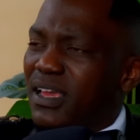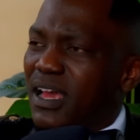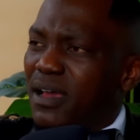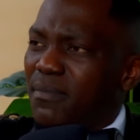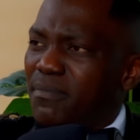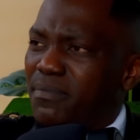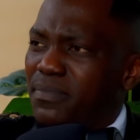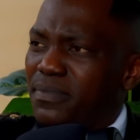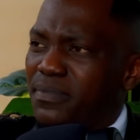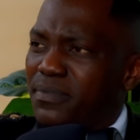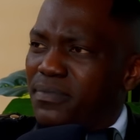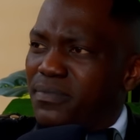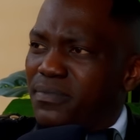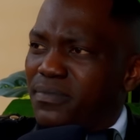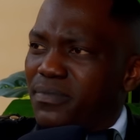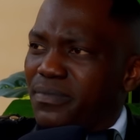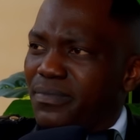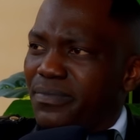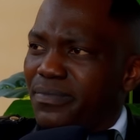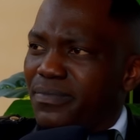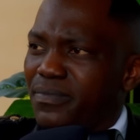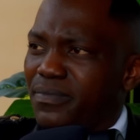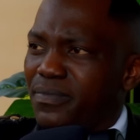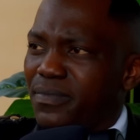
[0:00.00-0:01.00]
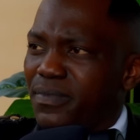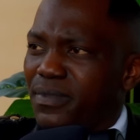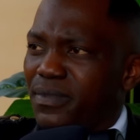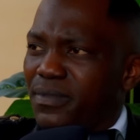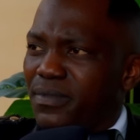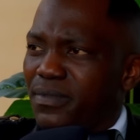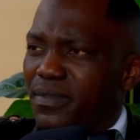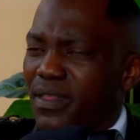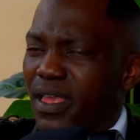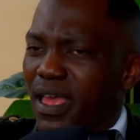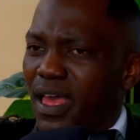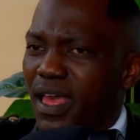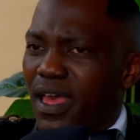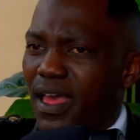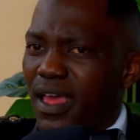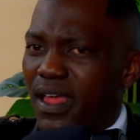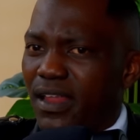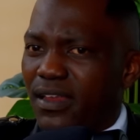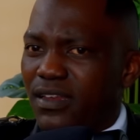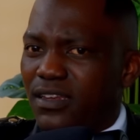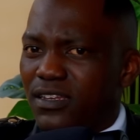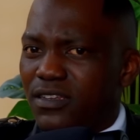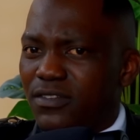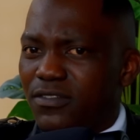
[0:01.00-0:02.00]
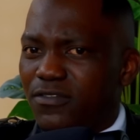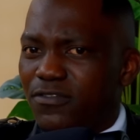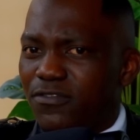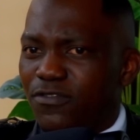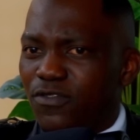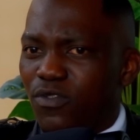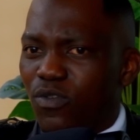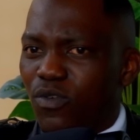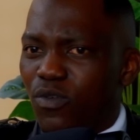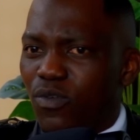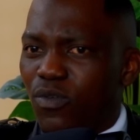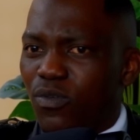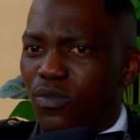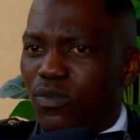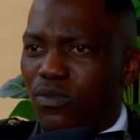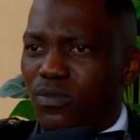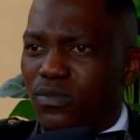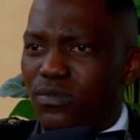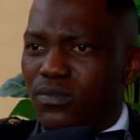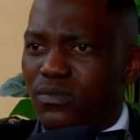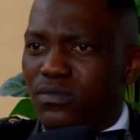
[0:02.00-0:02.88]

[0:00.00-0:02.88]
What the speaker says: me up and for